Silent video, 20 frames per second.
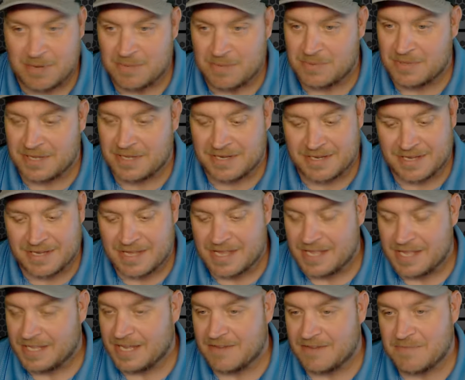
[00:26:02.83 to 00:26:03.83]
that
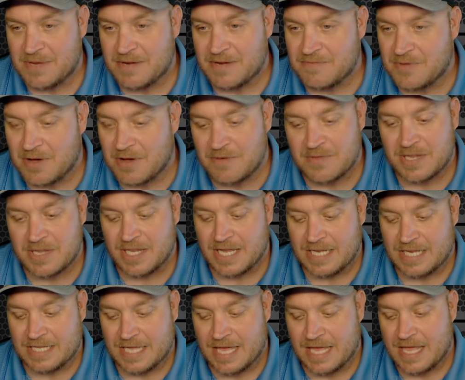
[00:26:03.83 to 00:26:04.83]
have been involved with it
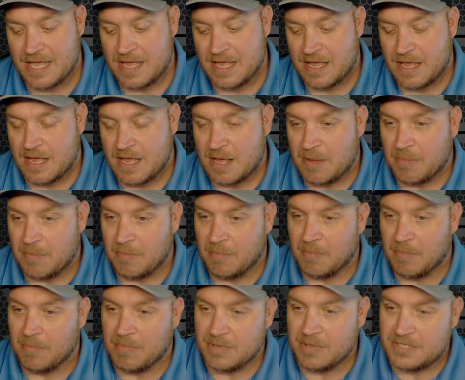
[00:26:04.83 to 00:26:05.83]
like that.
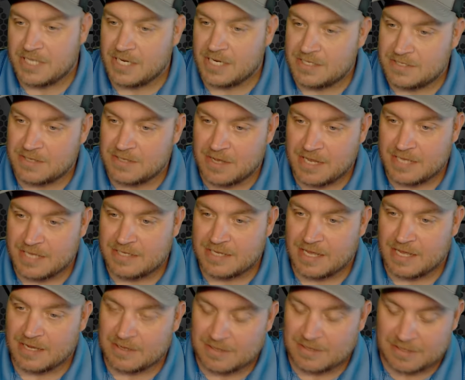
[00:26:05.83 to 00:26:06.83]
But chances are that's
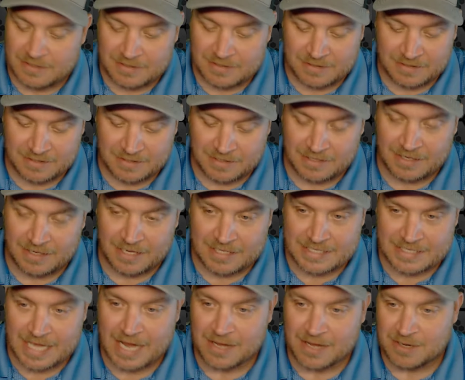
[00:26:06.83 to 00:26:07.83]
not
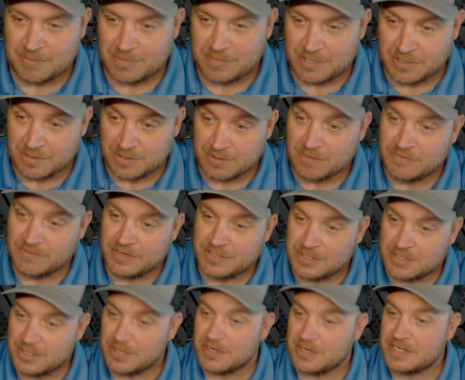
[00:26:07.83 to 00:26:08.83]
gonna be you.
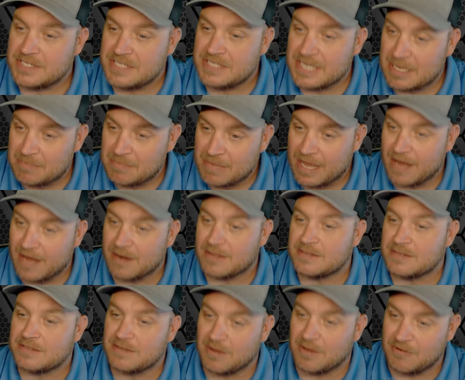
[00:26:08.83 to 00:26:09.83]
Eventually, you're gonna step out of the
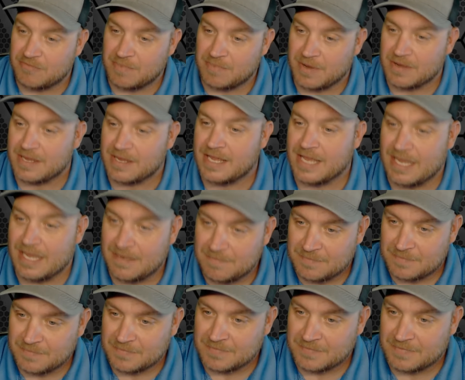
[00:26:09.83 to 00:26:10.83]
softball game
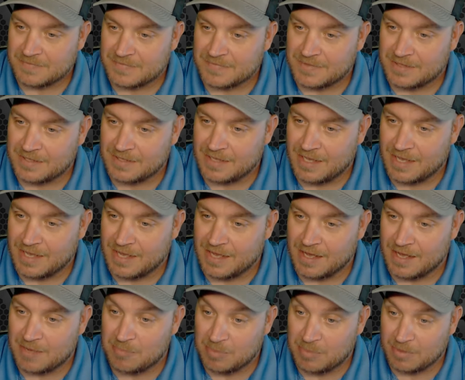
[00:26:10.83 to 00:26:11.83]

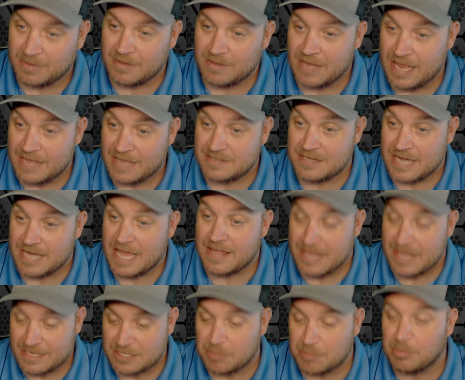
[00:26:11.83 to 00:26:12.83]

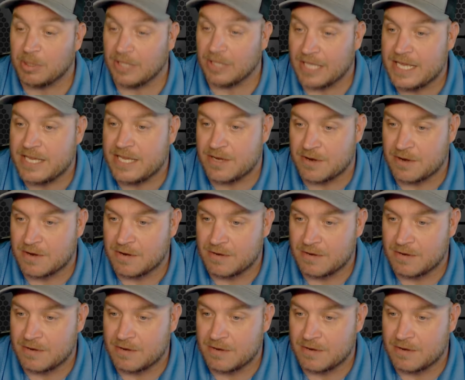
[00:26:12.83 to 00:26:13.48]
as a player.